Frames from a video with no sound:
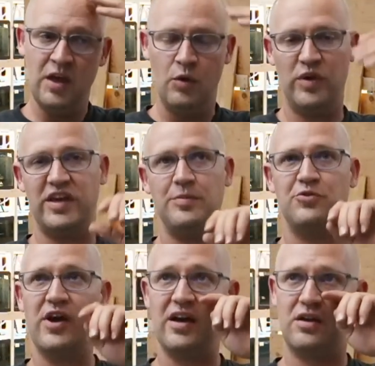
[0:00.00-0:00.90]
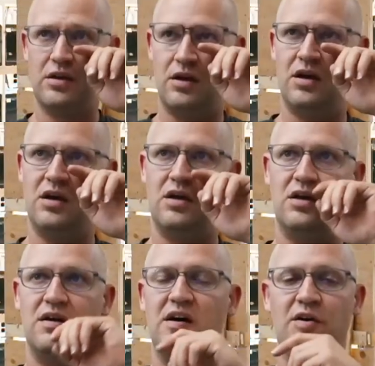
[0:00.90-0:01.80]
We keep track
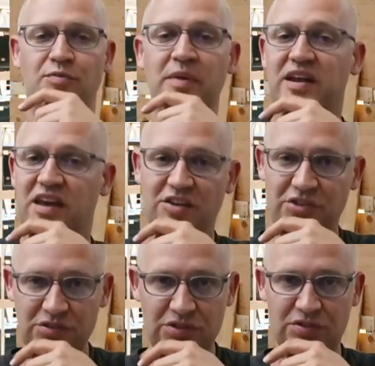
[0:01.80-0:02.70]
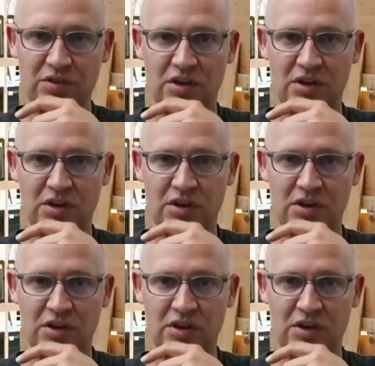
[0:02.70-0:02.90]
of medications.